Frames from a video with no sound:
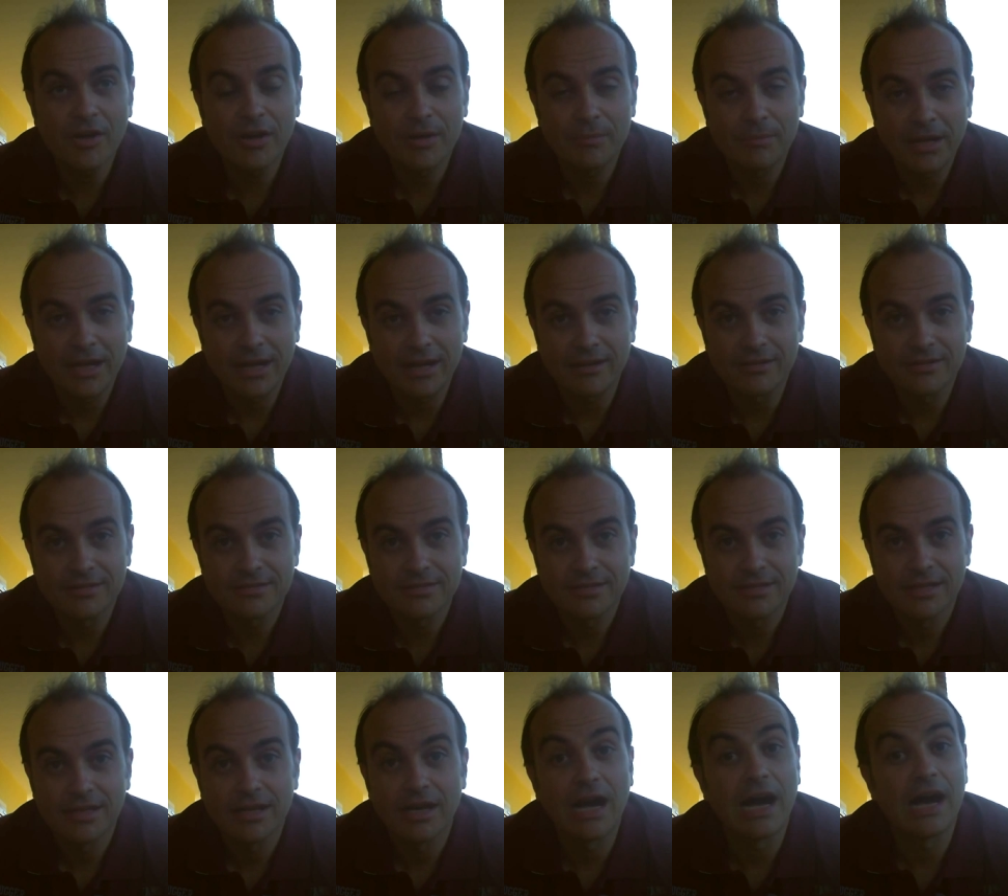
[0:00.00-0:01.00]
to know
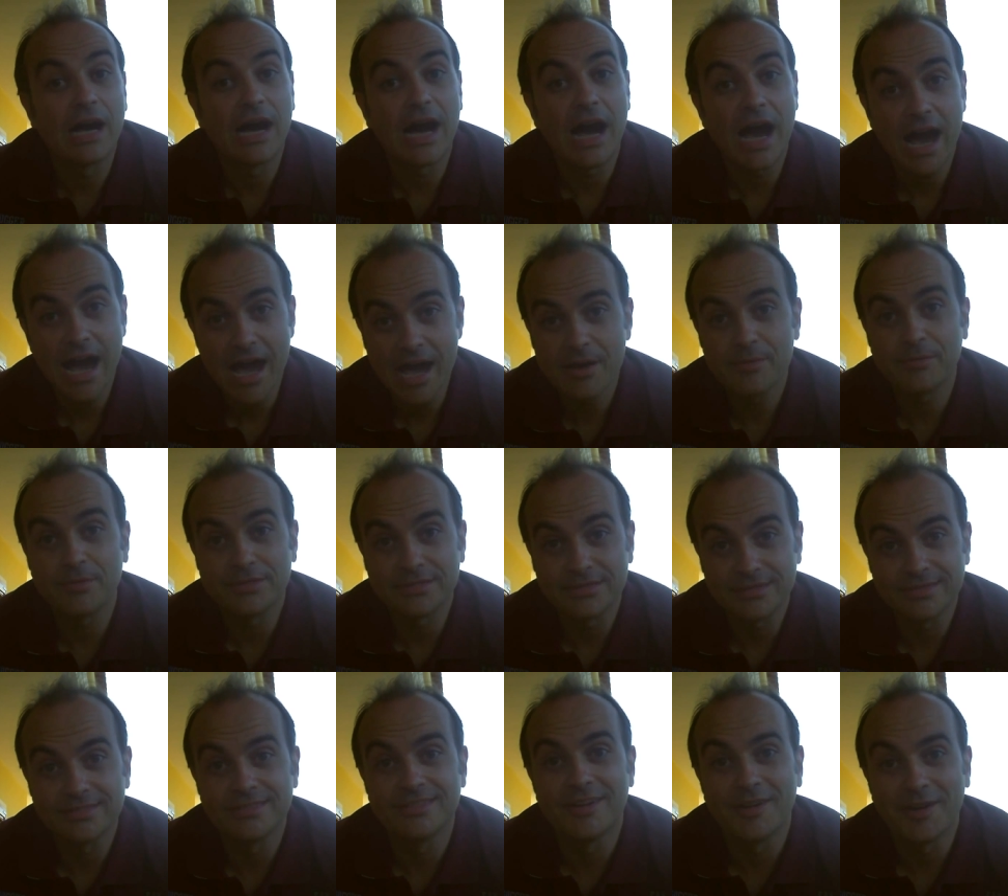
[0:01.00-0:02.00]
about, I
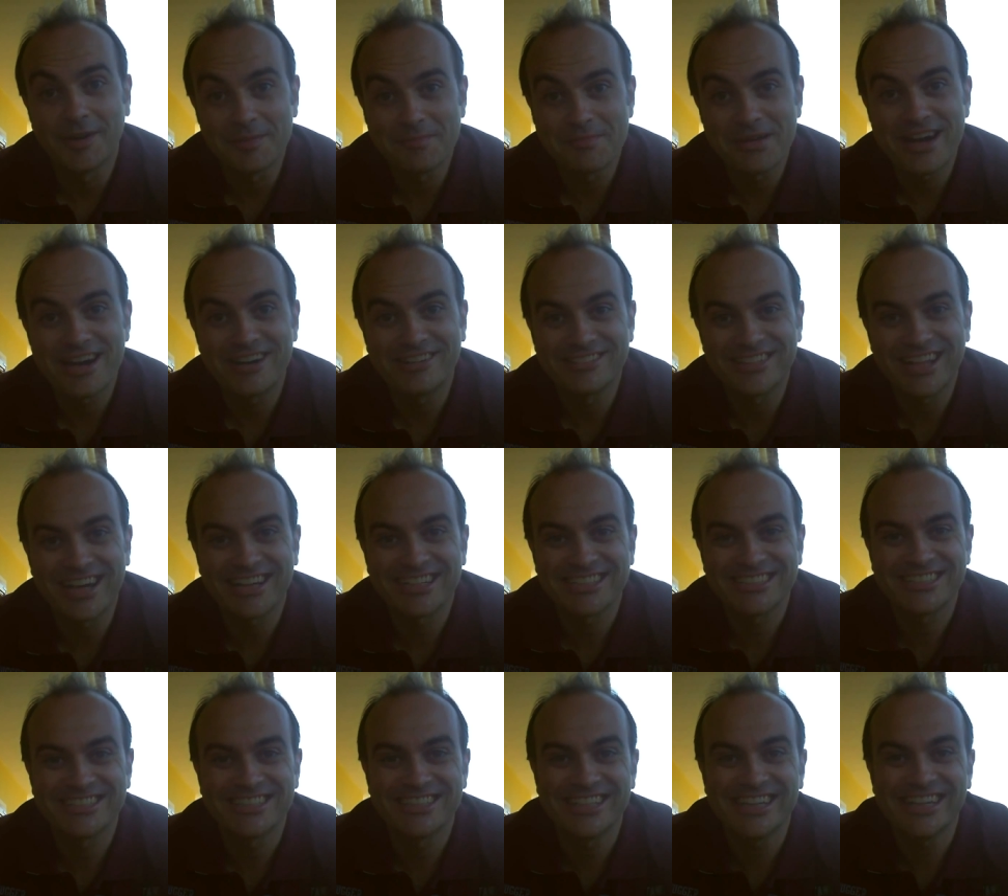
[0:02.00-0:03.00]
want to know about
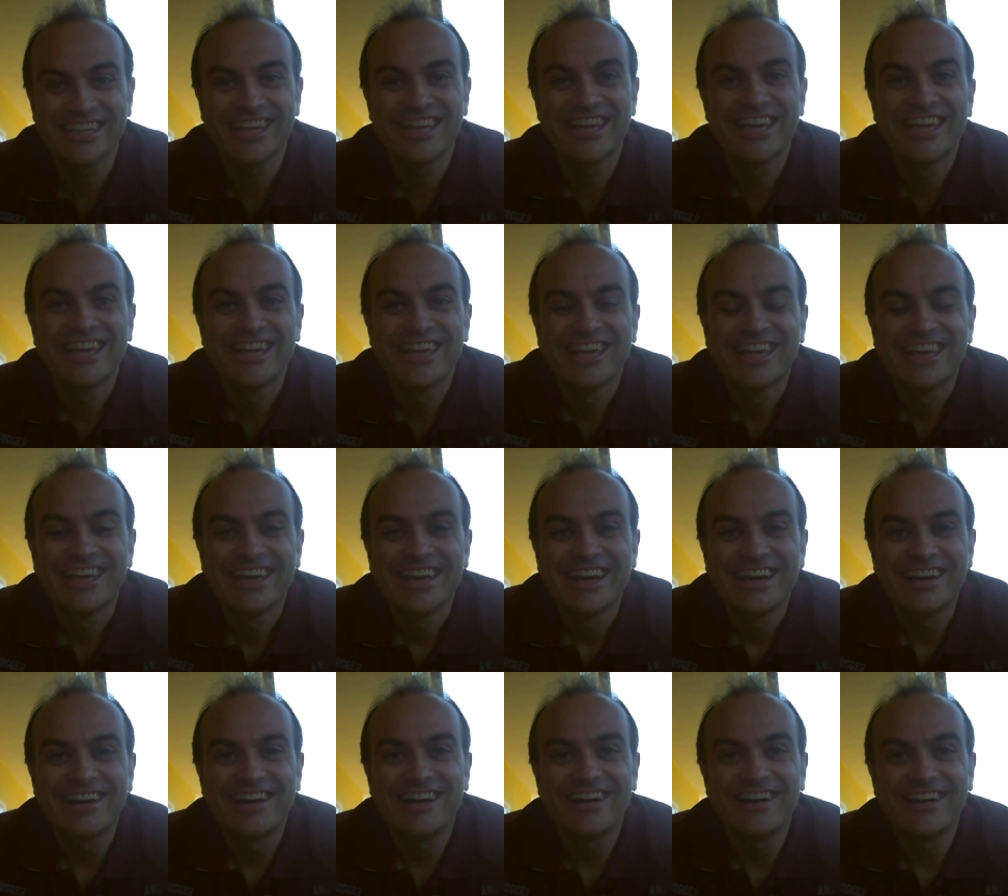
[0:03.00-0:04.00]
actually,
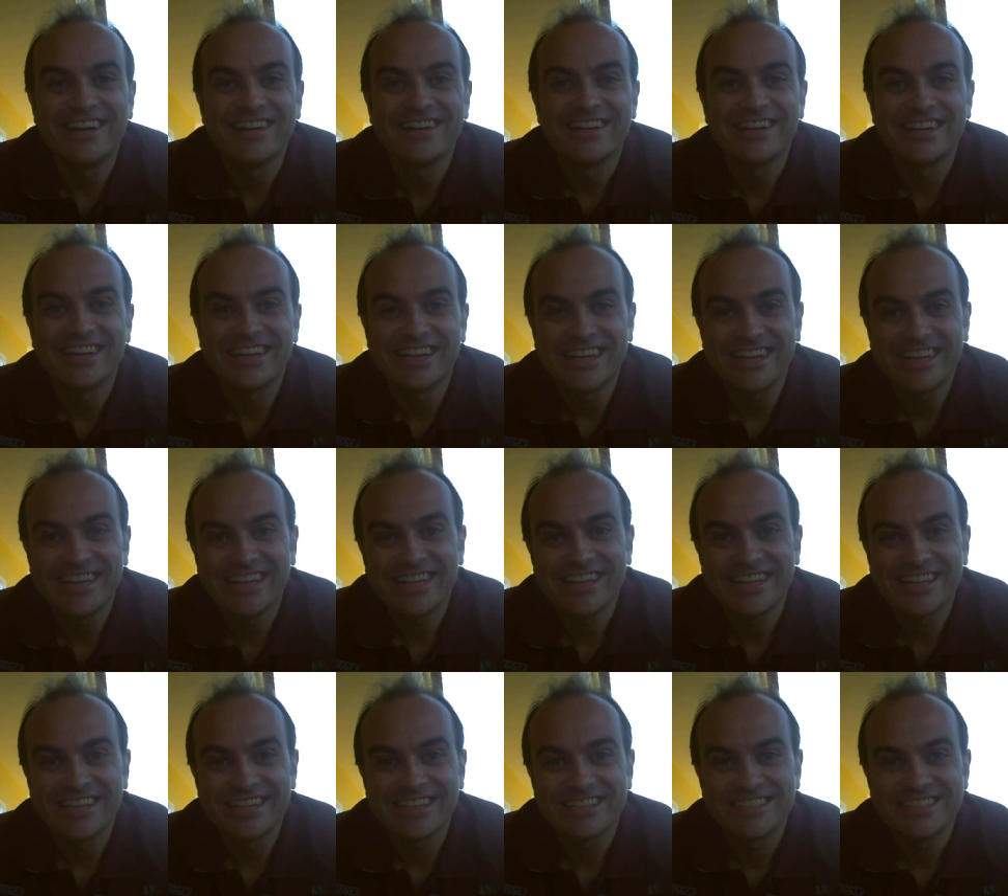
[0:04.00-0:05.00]
are in
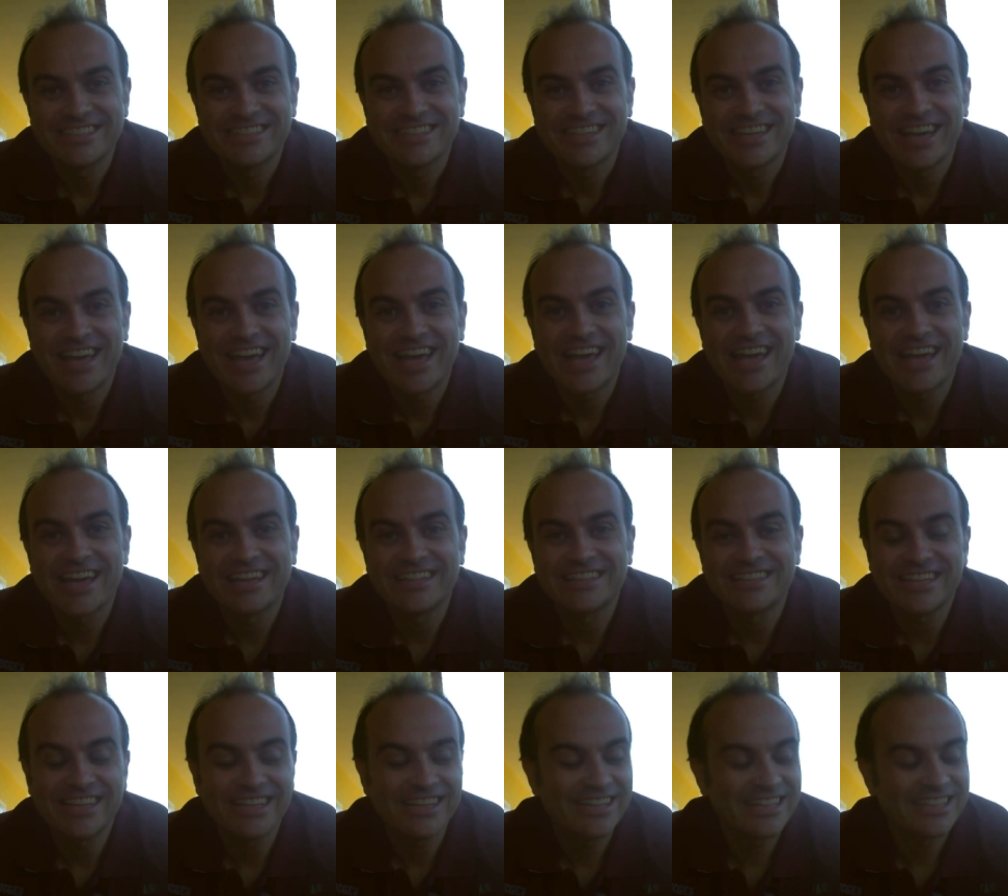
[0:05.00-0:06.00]
English.
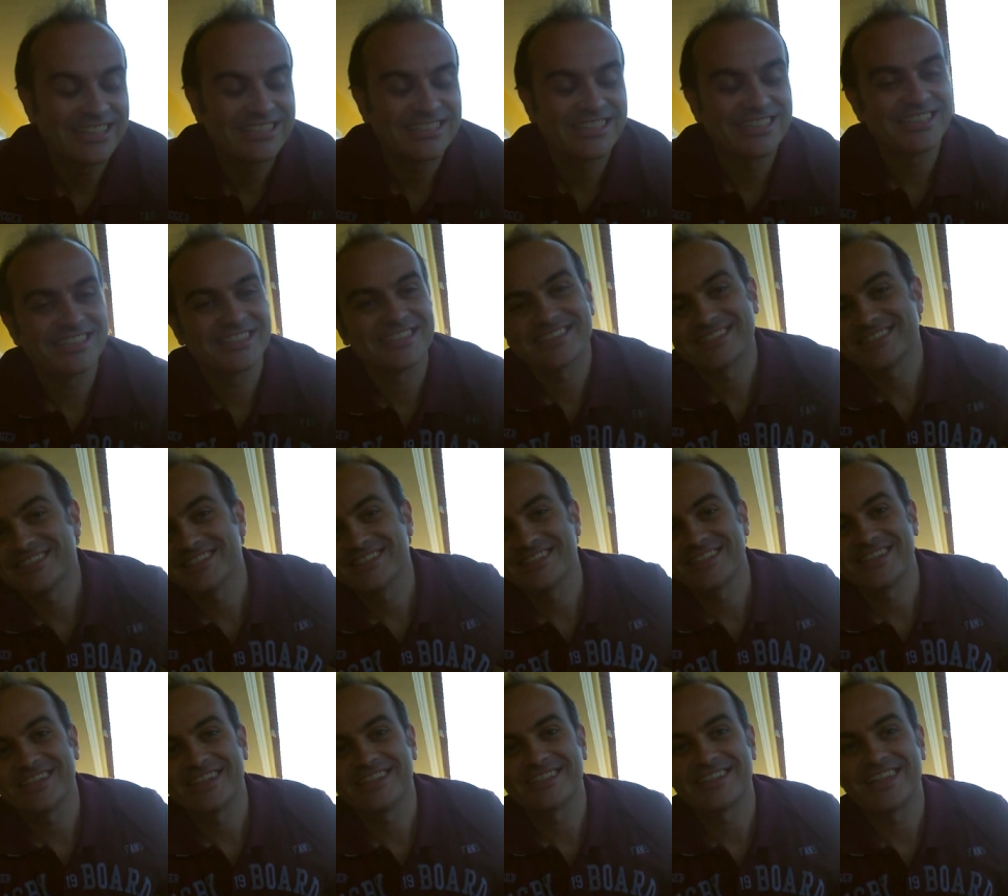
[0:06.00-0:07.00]
And English is
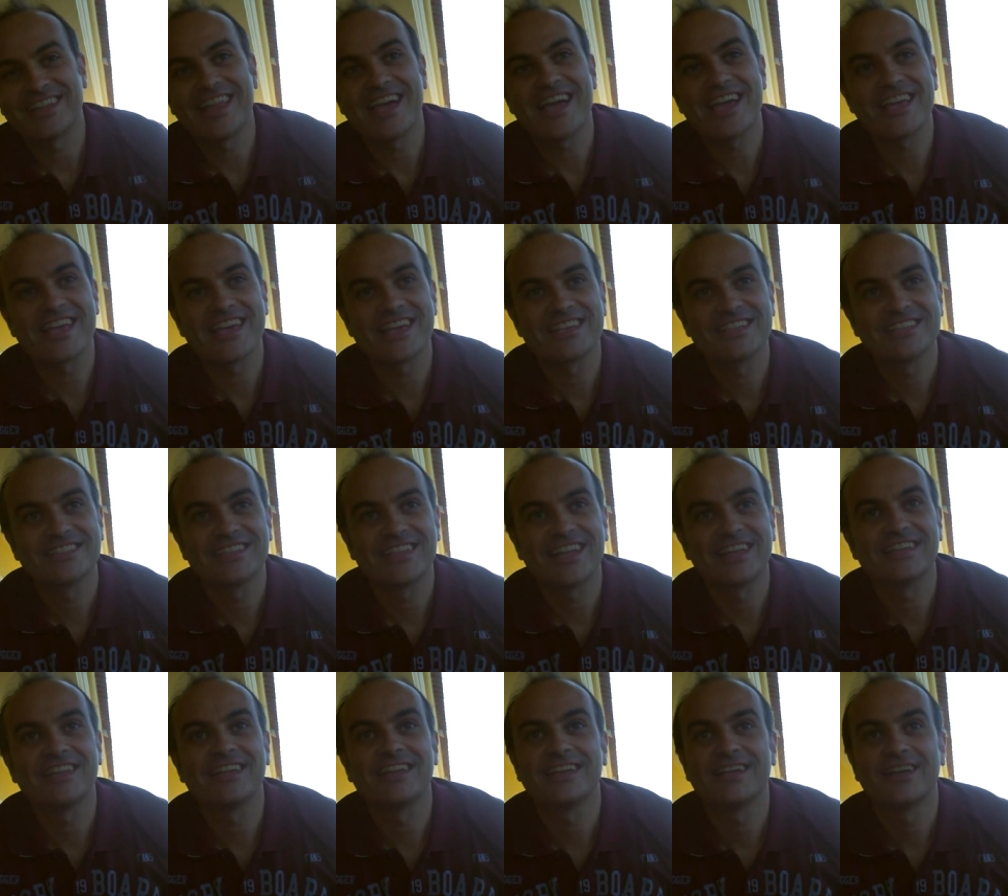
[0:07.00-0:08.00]
a language
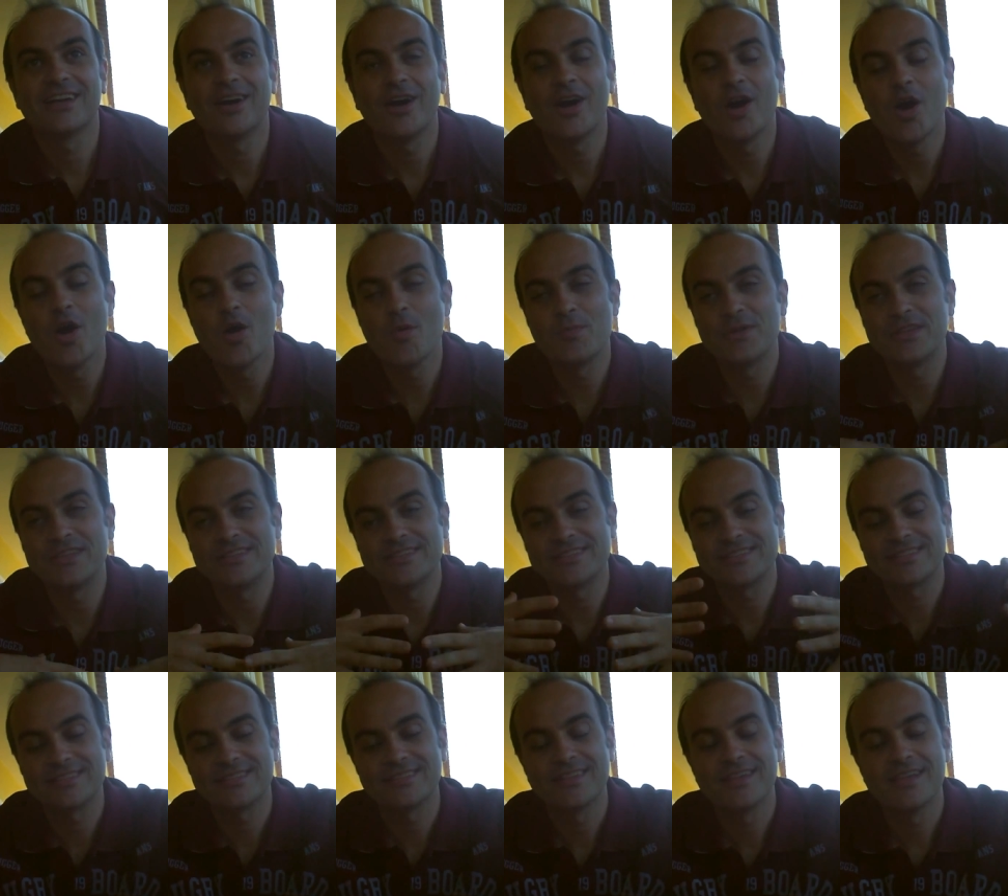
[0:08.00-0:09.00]
that
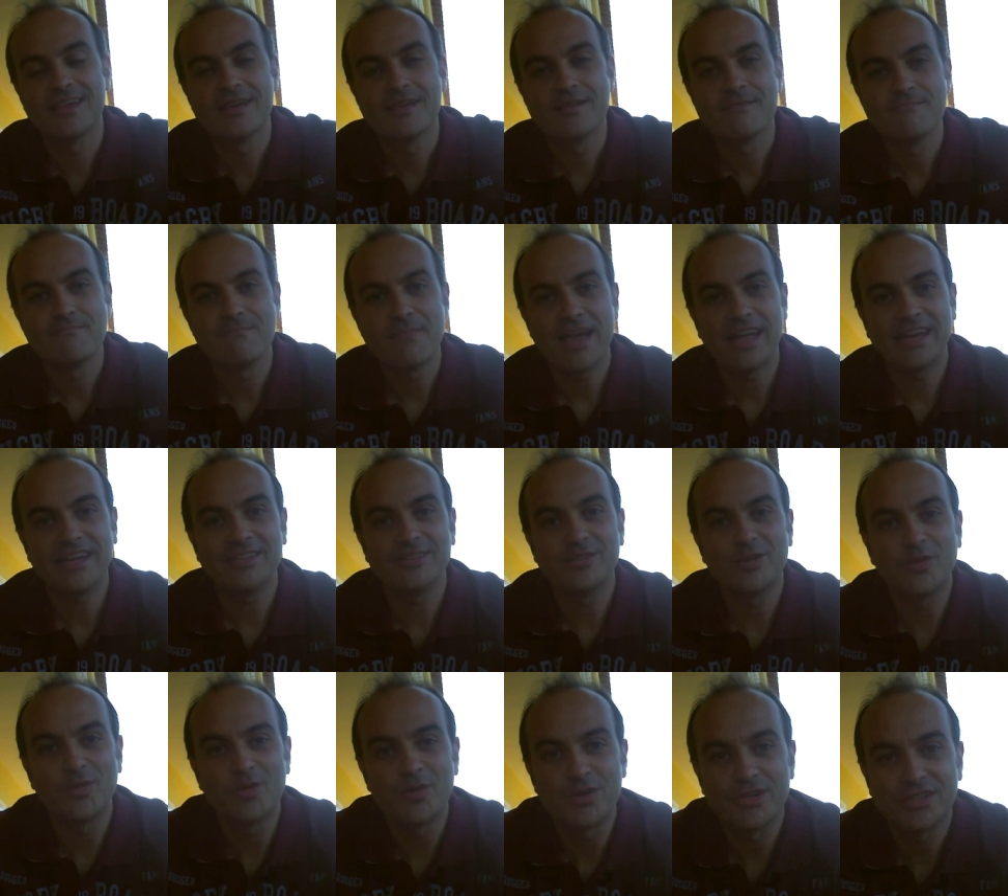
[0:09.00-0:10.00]
opens
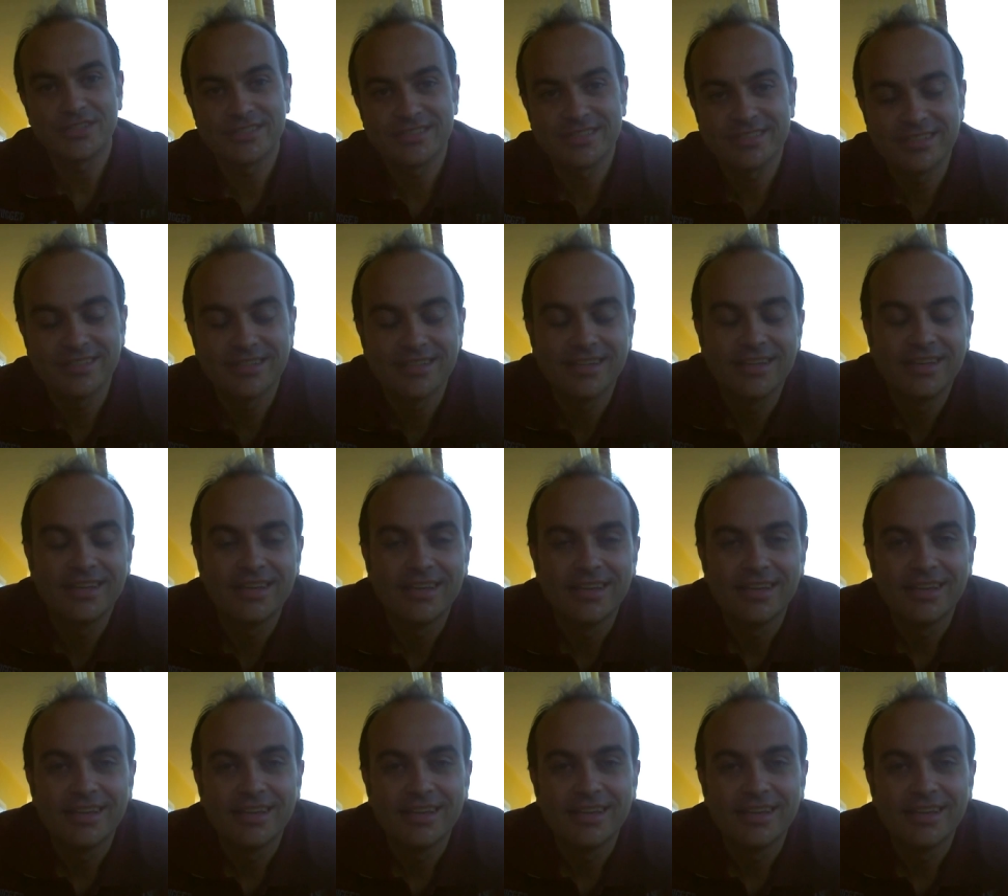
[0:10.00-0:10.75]
many doors.